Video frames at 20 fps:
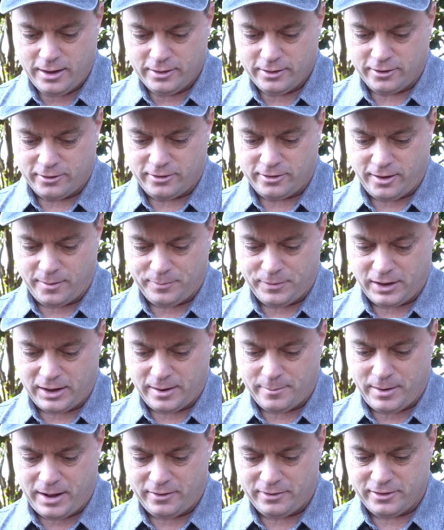There's
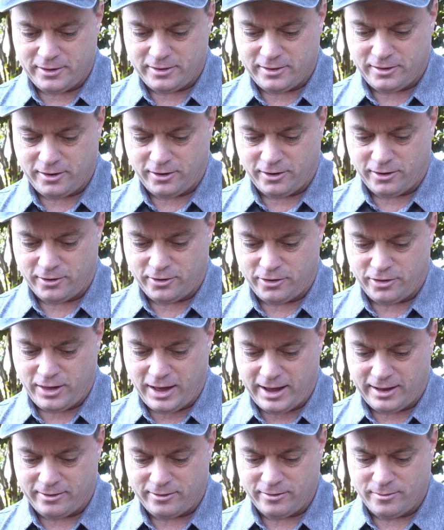something about this surge
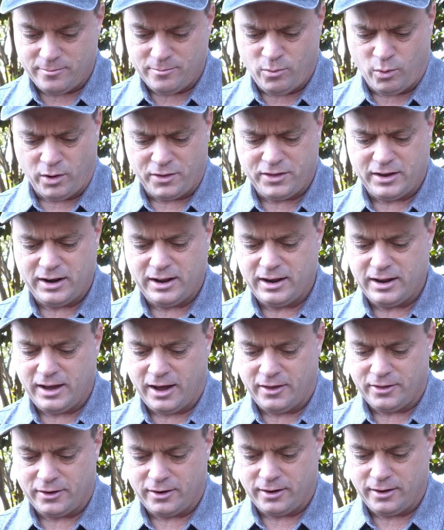that, more than any
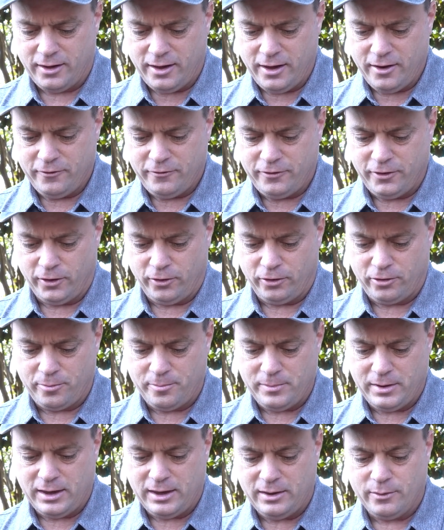other, fills
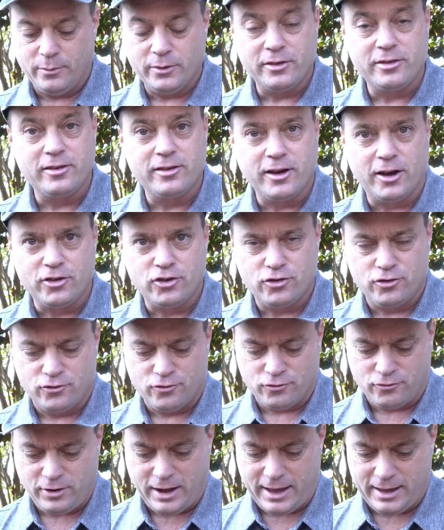me with such
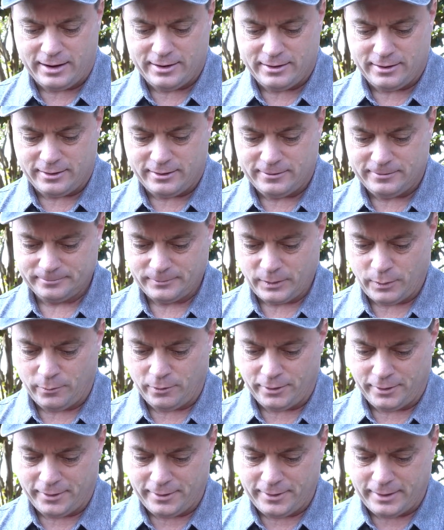dread.
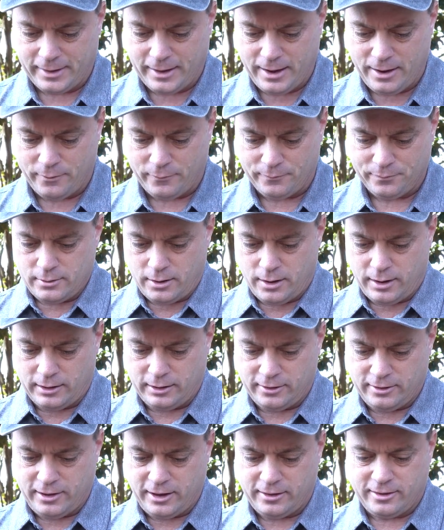Well, there you go. All right,
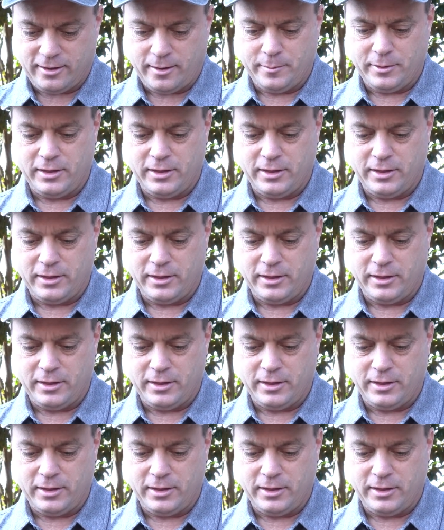let's hit some